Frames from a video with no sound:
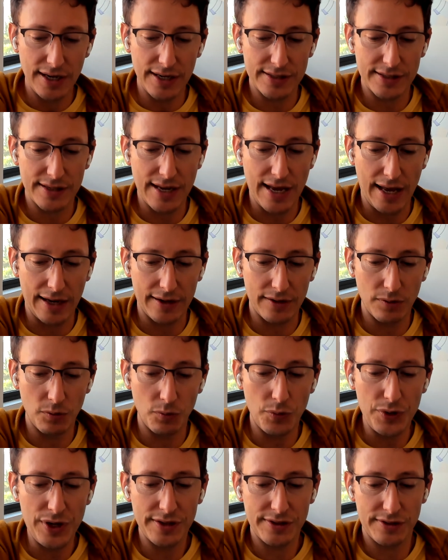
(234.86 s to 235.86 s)
is that
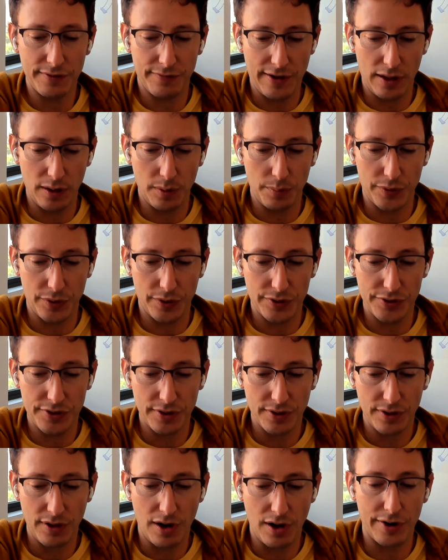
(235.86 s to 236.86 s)
we as
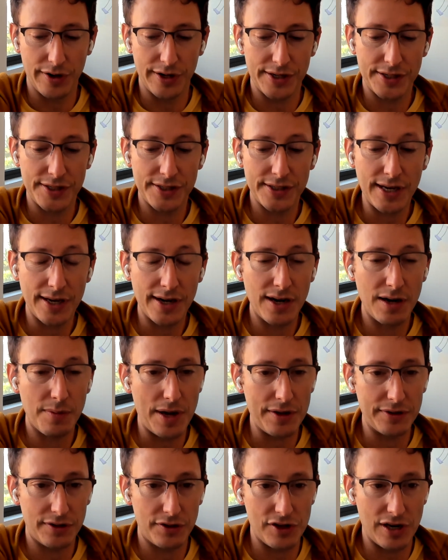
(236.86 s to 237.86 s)
developers are excited
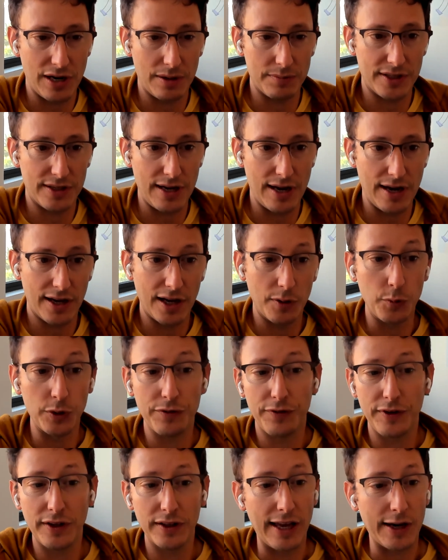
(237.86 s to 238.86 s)
about the Jamstack and
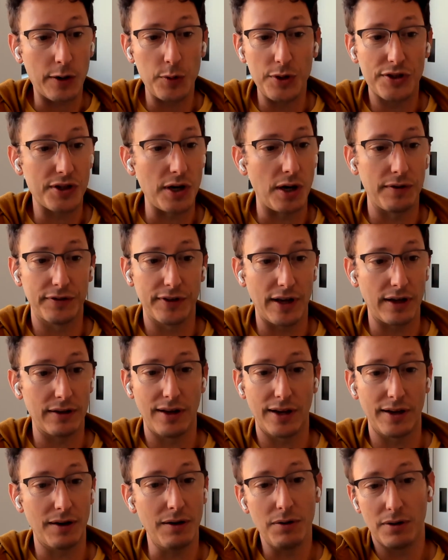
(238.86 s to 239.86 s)
we feel like we solved it.
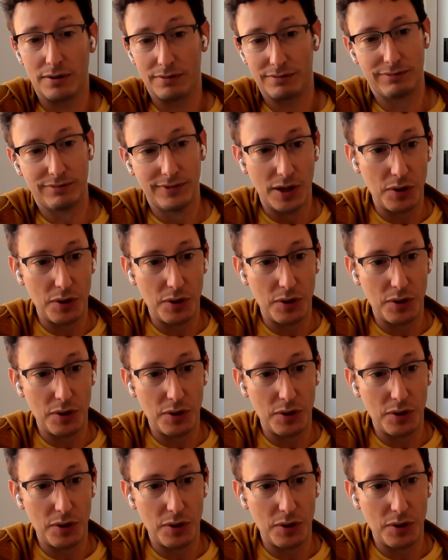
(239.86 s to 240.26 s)
Like, oh,